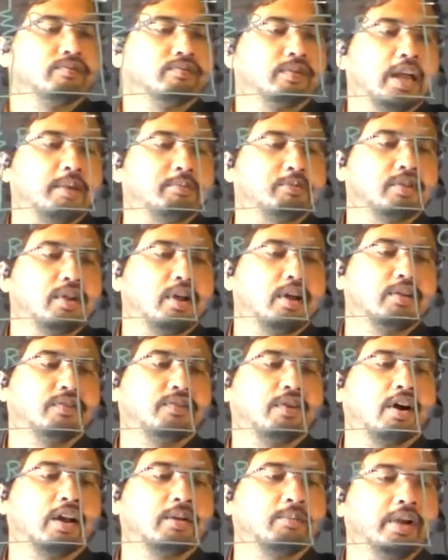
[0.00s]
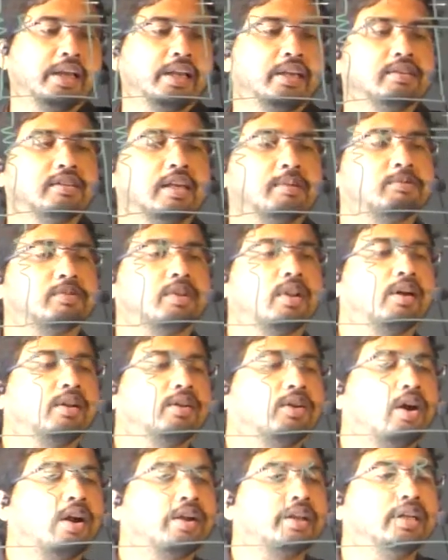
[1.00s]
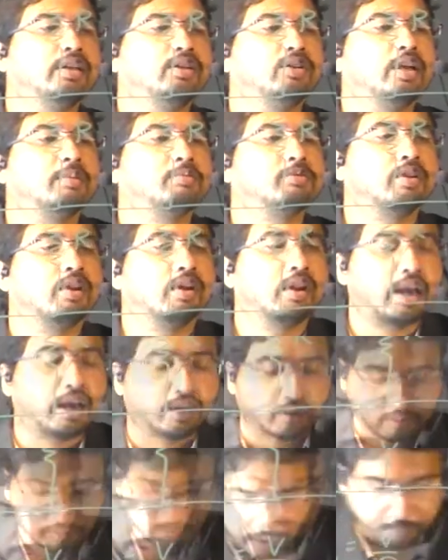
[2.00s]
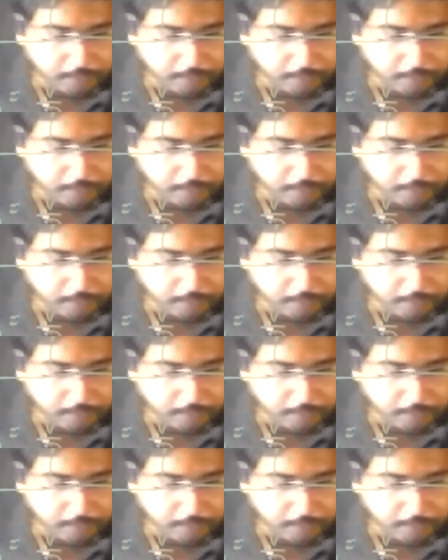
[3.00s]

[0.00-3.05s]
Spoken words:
Epsilon formula is epsilon naught into epsilon r. That